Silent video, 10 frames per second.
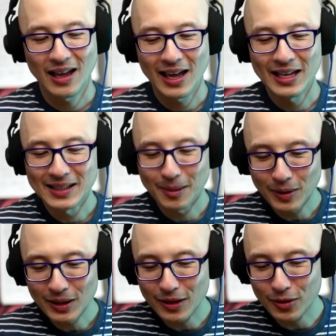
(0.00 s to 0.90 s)
And
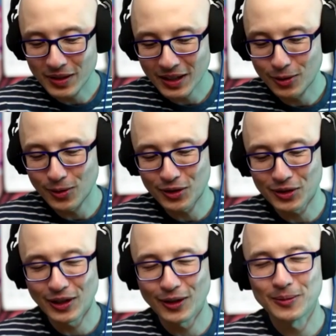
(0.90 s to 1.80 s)
something that you said 2 years
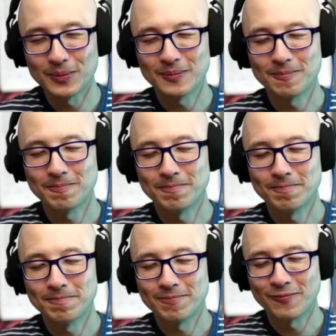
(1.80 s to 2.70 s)
ago
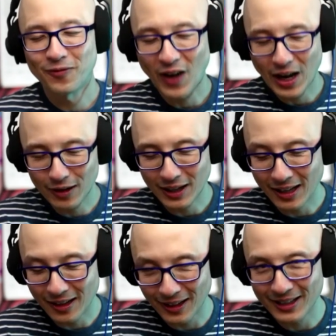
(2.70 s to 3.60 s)
finally
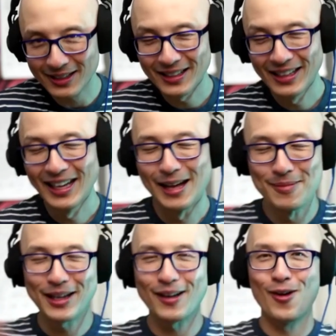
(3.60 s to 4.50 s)
clicked. I'm
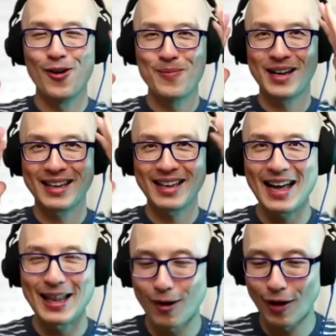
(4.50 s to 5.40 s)
like, oh my
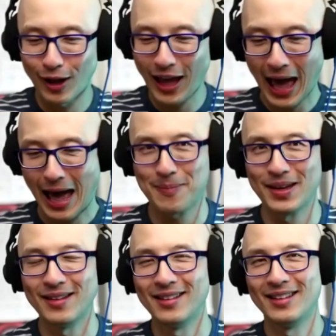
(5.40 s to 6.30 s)
God. And they're like
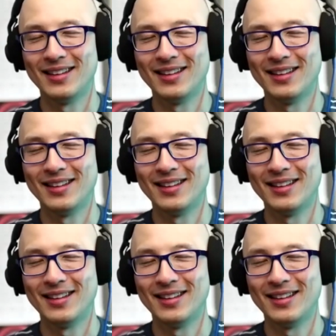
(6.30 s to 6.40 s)
happy.